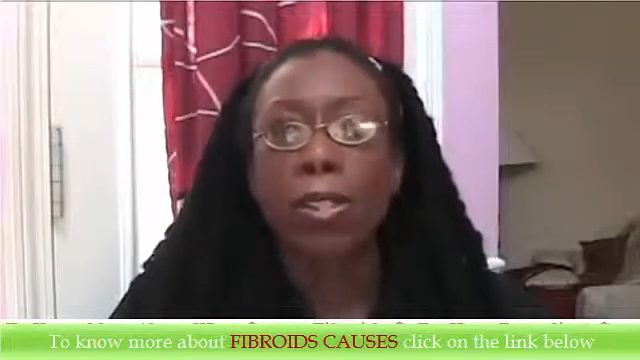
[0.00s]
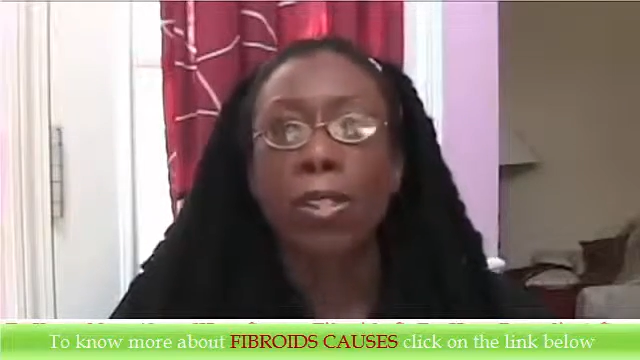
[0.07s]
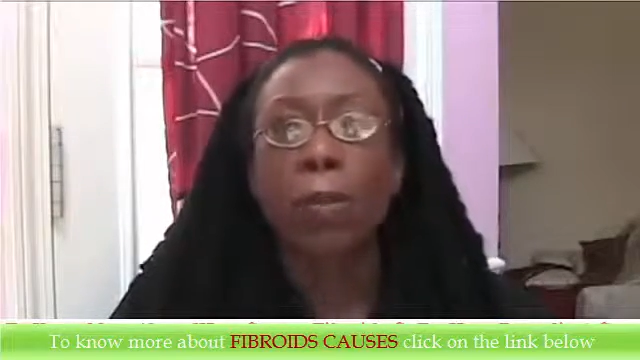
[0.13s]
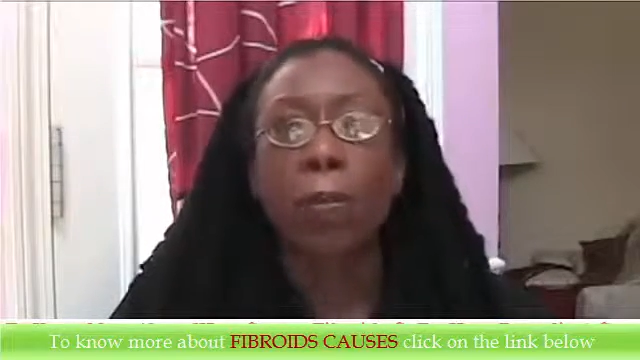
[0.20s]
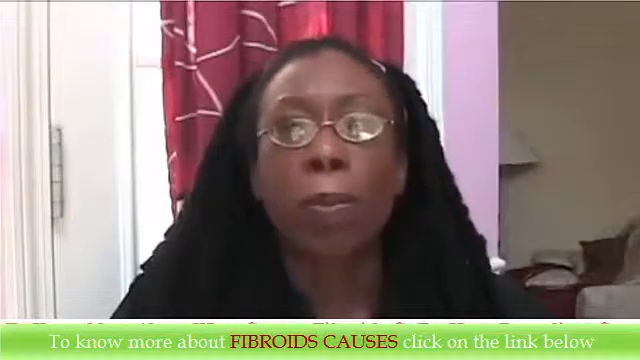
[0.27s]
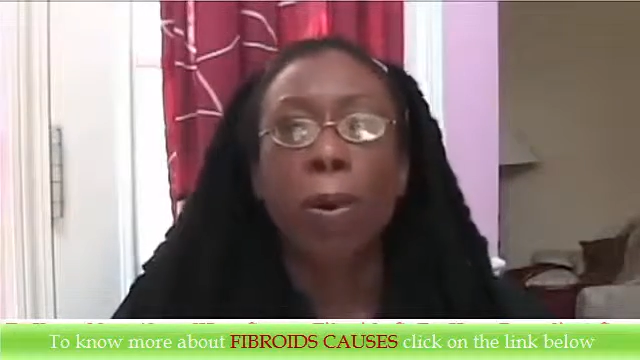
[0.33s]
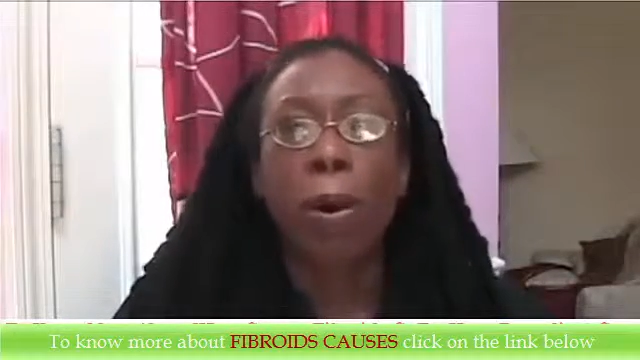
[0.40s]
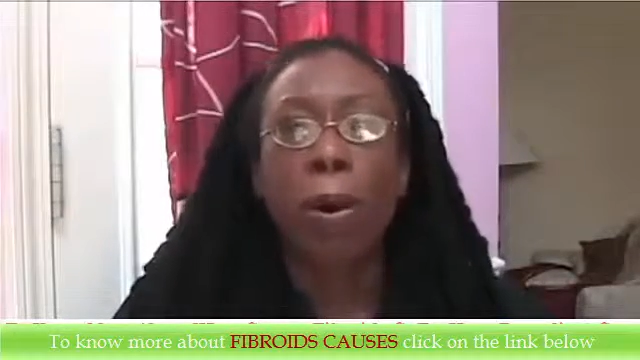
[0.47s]

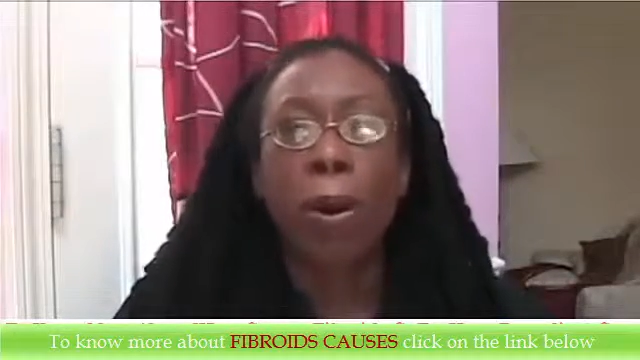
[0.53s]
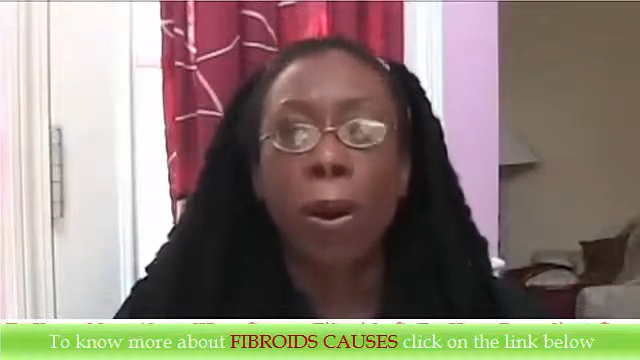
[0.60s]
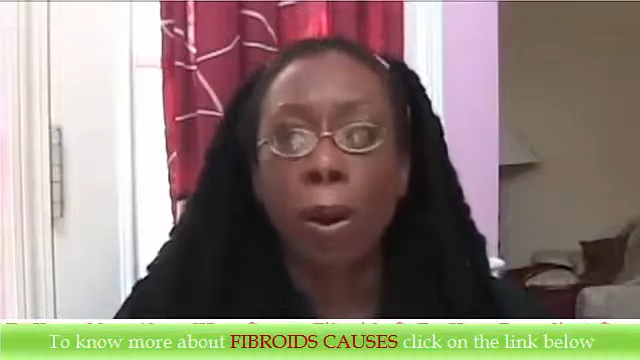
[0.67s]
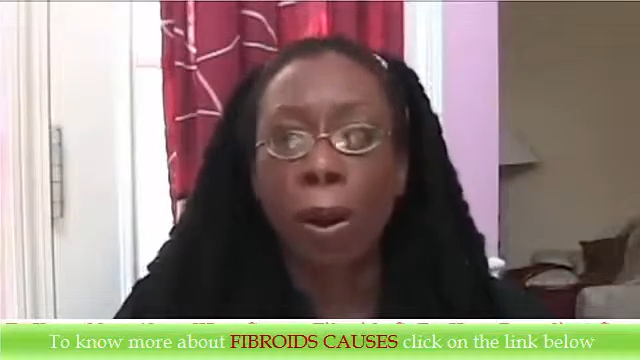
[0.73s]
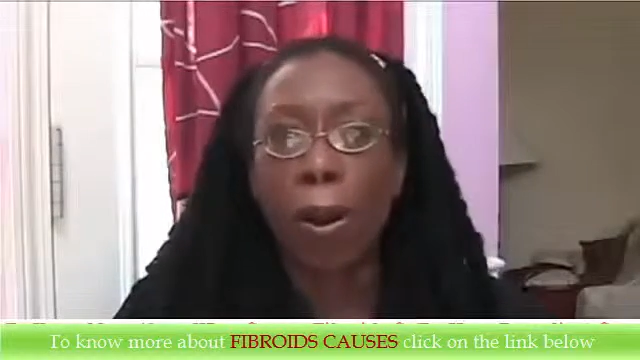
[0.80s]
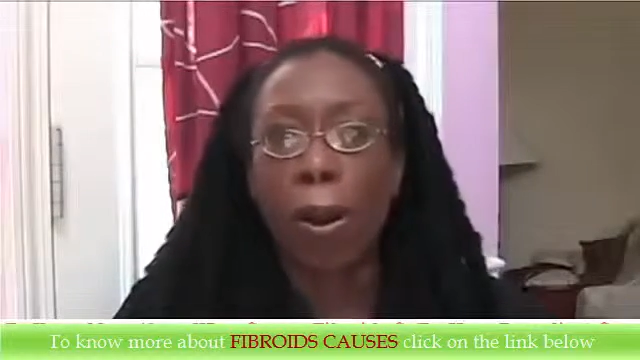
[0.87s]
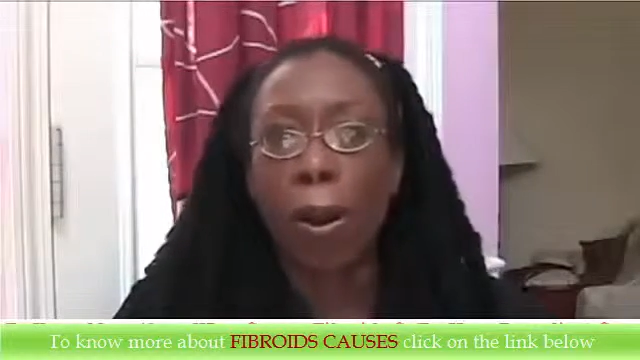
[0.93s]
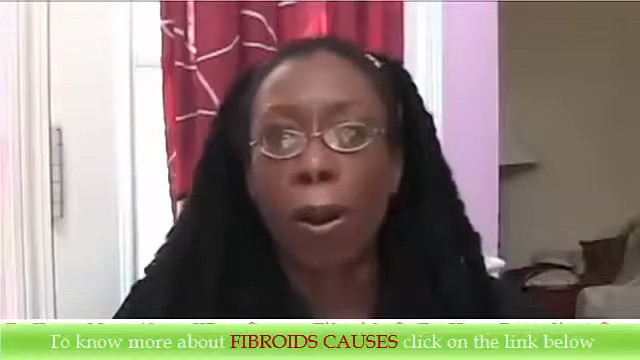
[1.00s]

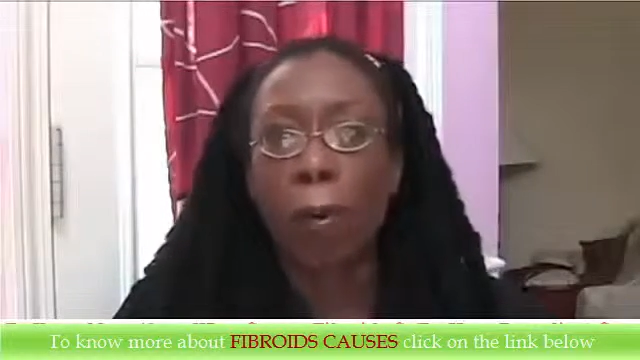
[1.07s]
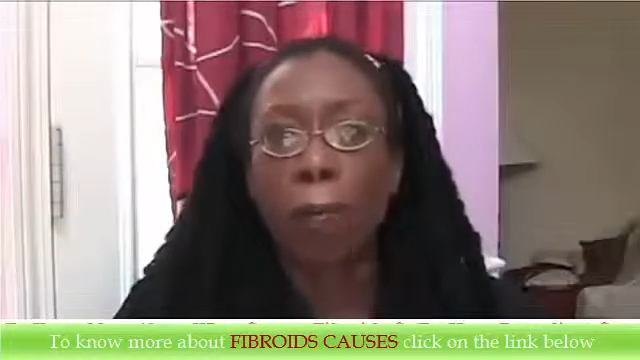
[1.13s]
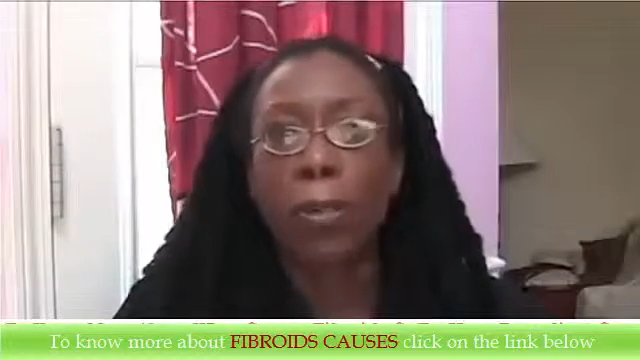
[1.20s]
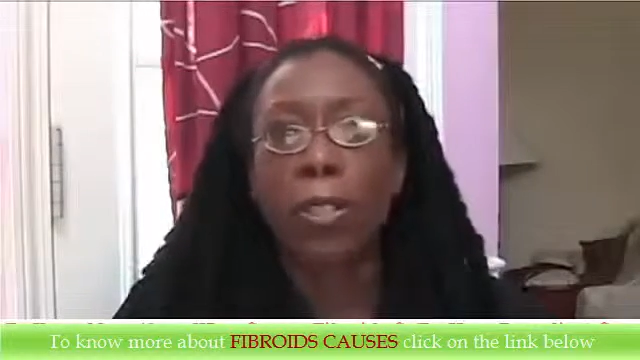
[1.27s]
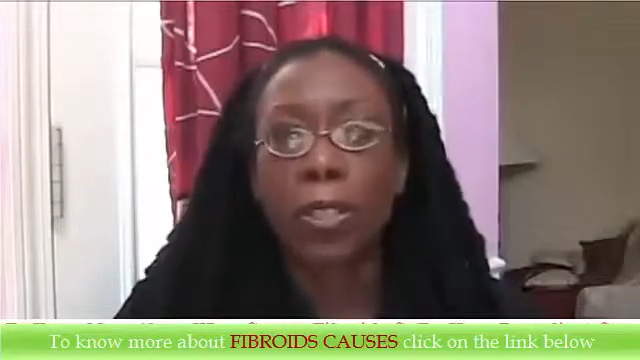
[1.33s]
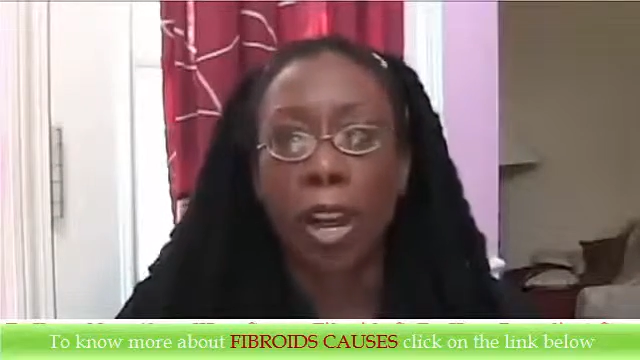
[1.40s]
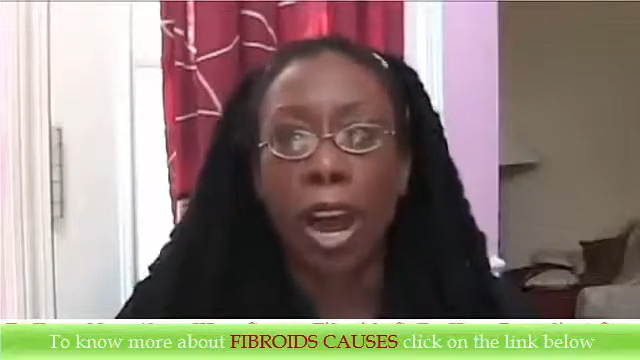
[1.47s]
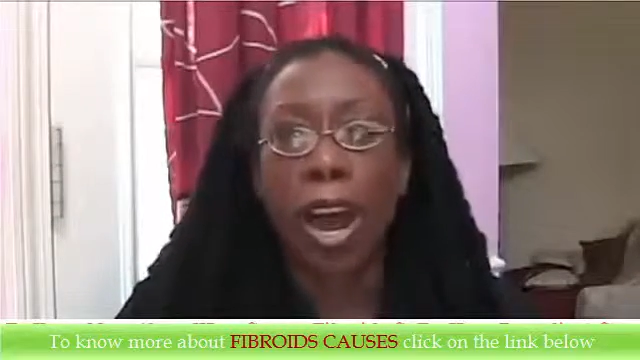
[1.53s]

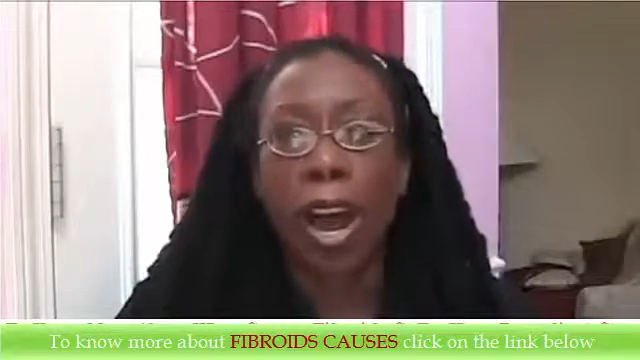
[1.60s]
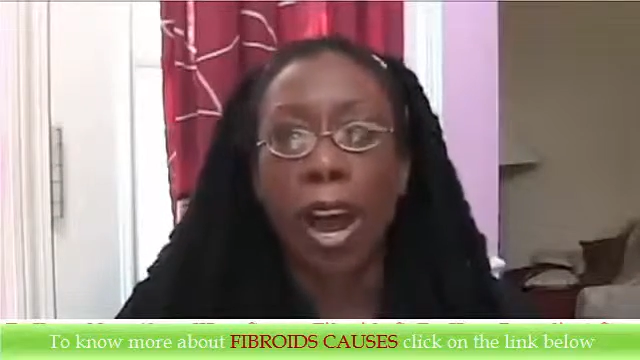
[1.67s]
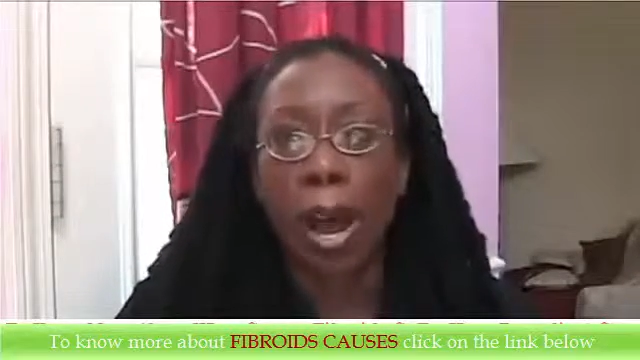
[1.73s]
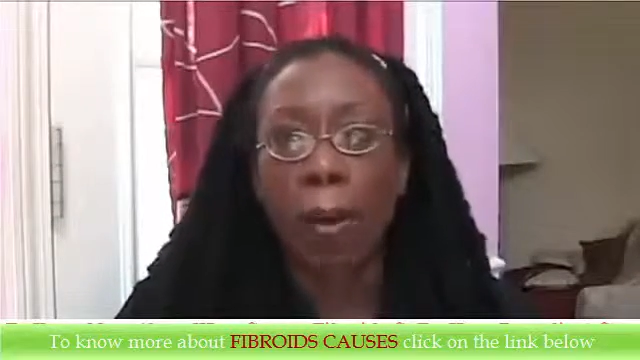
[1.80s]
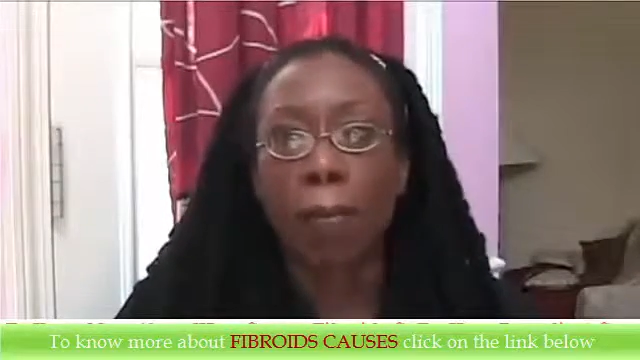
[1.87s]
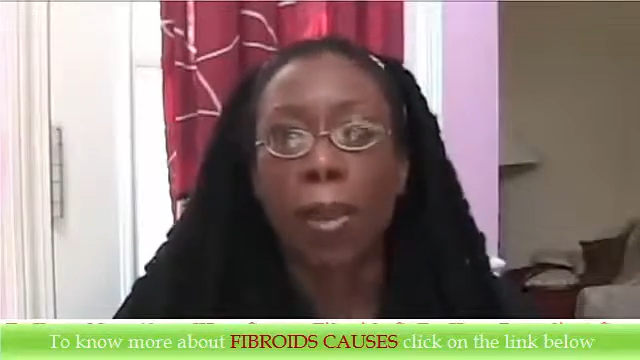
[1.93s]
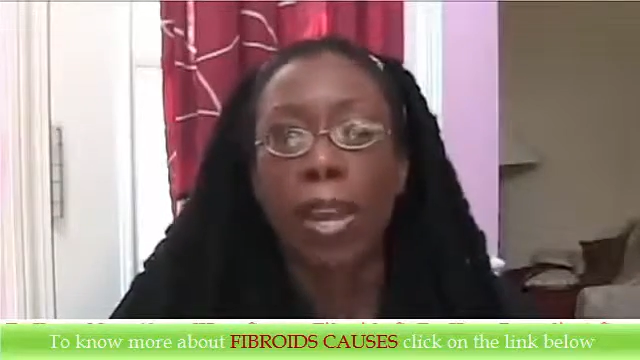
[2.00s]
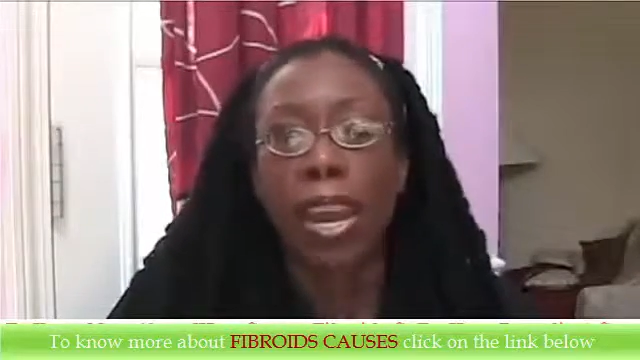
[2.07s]
superb
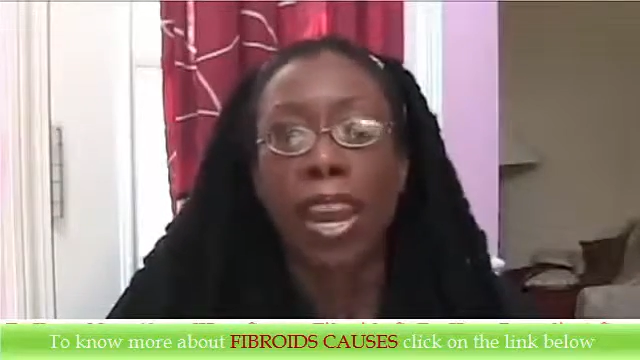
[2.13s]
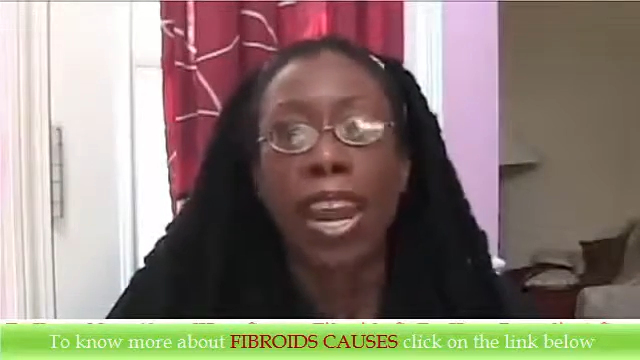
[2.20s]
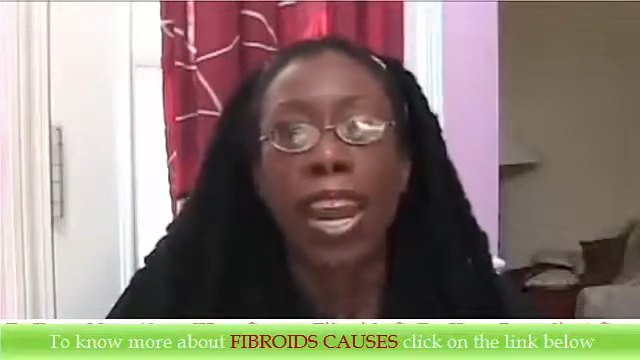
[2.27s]
job